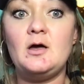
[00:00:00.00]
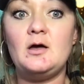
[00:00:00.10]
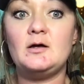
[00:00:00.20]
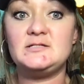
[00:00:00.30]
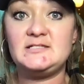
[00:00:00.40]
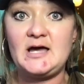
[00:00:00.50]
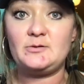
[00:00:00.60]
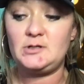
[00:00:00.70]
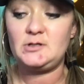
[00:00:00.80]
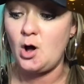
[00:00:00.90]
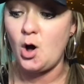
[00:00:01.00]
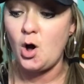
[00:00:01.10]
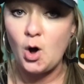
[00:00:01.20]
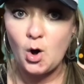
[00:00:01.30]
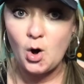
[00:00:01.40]
Sound.
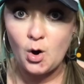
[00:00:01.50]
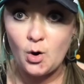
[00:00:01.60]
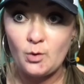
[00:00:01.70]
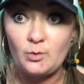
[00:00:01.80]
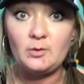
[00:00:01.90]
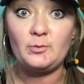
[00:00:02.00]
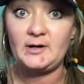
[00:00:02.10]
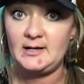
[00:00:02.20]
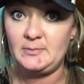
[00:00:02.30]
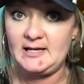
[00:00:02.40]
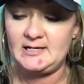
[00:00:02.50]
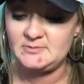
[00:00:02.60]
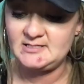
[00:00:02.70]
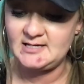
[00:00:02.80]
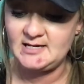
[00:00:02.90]
Oh, we're going to blend them
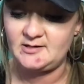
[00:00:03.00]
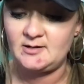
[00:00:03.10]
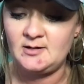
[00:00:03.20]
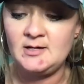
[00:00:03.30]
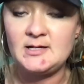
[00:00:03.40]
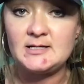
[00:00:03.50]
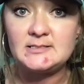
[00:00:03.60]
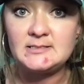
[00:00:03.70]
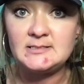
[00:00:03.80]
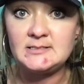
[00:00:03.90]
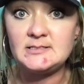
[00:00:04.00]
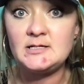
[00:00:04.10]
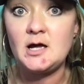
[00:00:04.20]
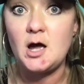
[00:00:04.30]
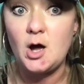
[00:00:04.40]
together.
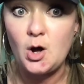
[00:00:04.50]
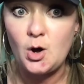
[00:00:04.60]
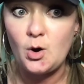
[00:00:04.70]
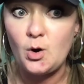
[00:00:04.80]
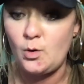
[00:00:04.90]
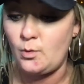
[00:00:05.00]
Oh.